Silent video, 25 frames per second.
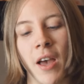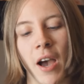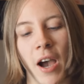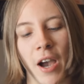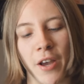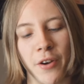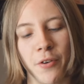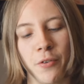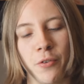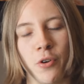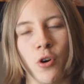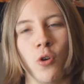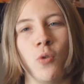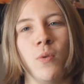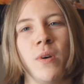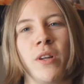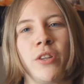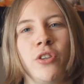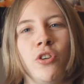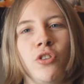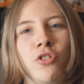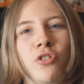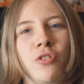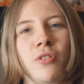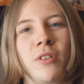I don't know,
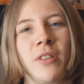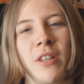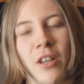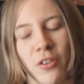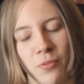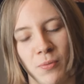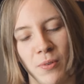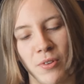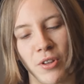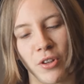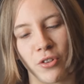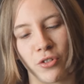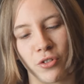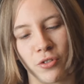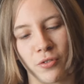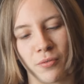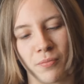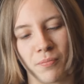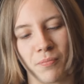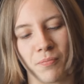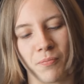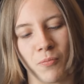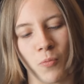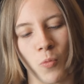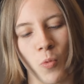it just gives me this
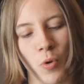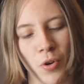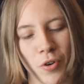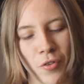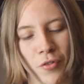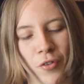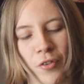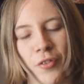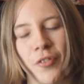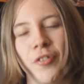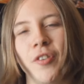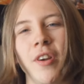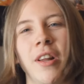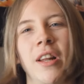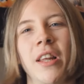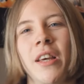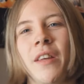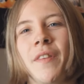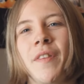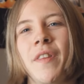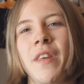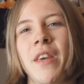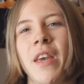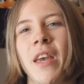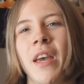wonderful feeling
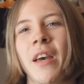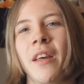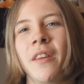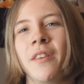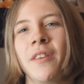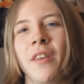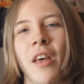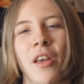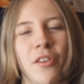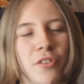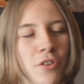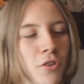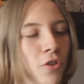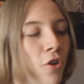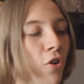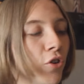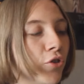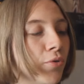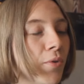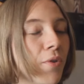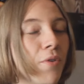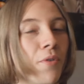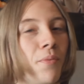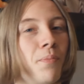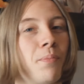at the end, as it
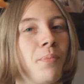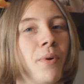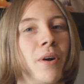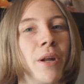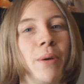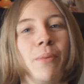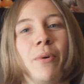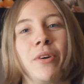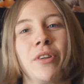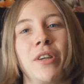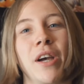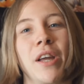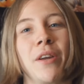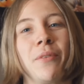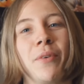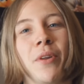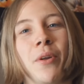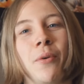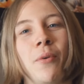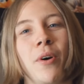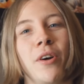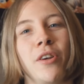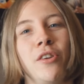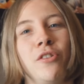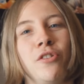does with pretty much anyone
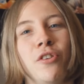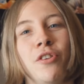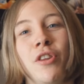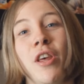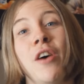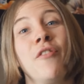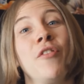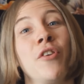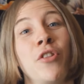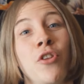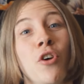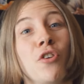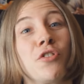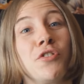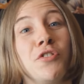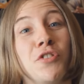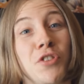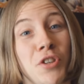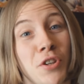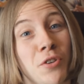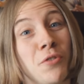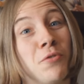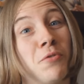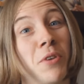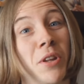that watches it. If it doesn't,
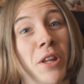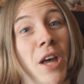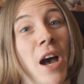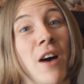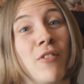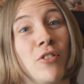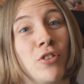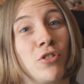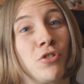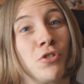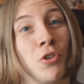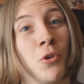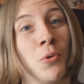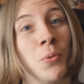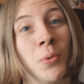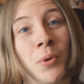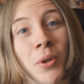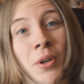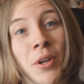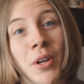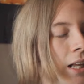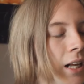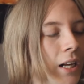you don't really have a soul.